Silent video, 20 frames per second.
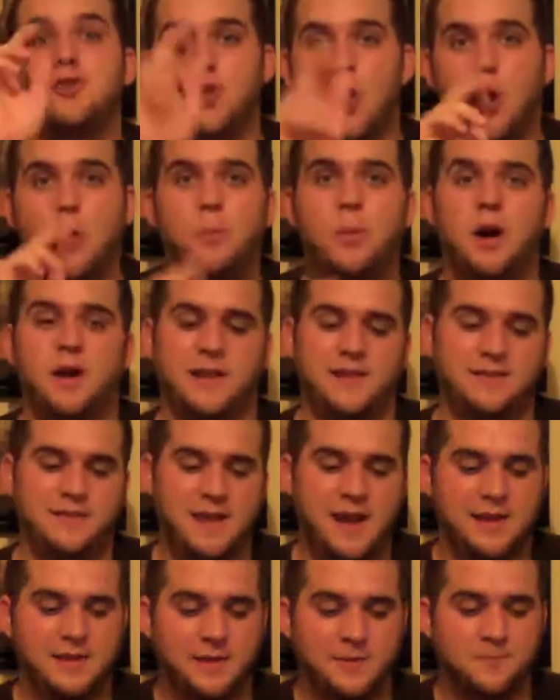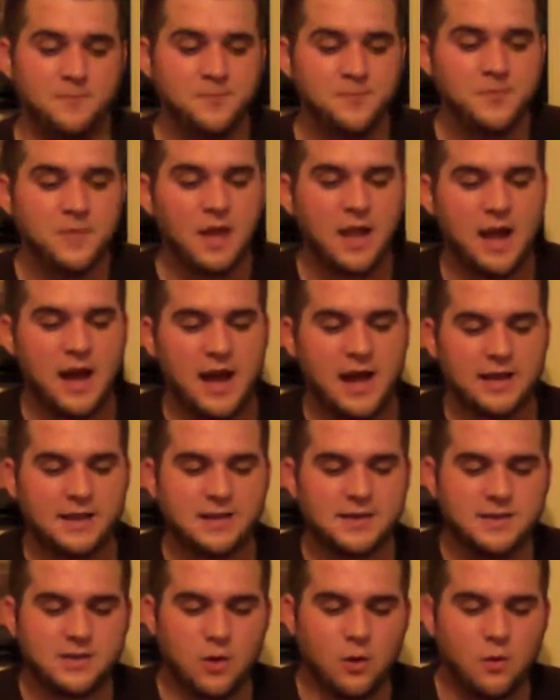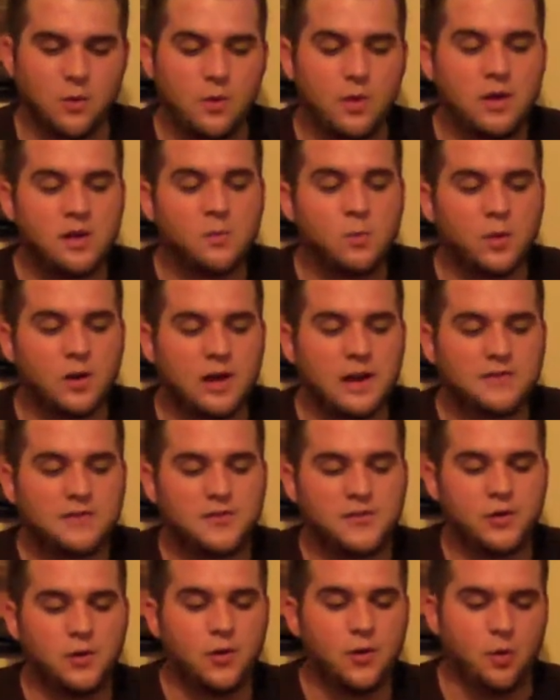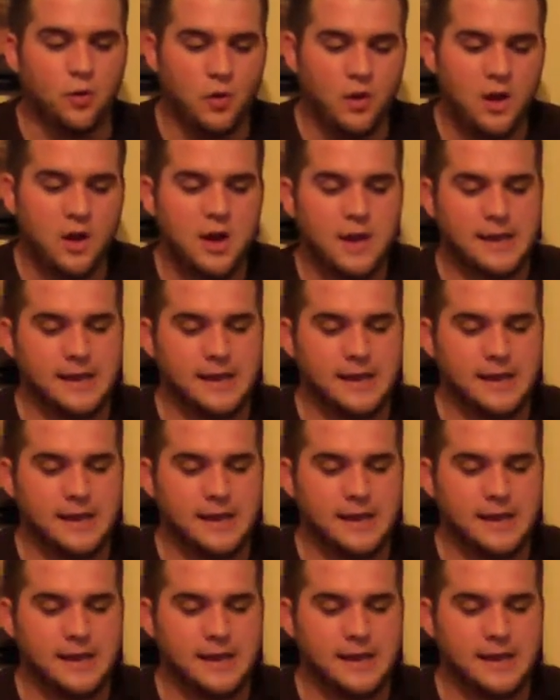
No pun intended. So we're gonna have to do.